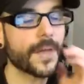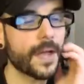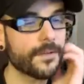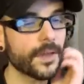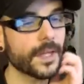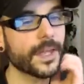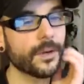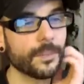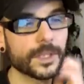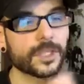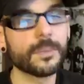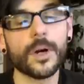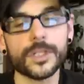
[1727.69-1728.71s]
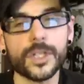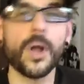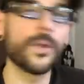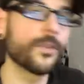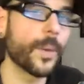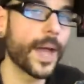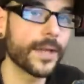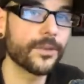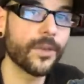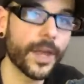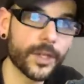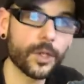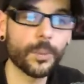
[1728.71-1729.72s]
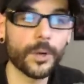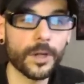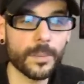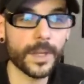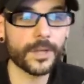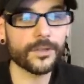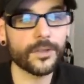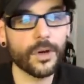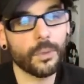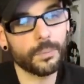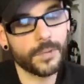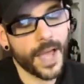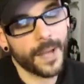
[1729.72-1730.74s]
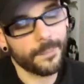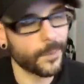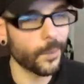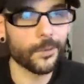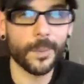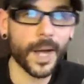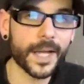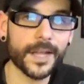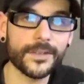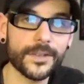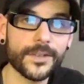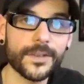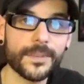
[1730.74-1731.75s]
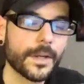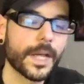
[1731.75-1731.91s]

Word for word: I feel like they would be smart to also add Sly Cooper into the mix. So, yeah, those are my guesses.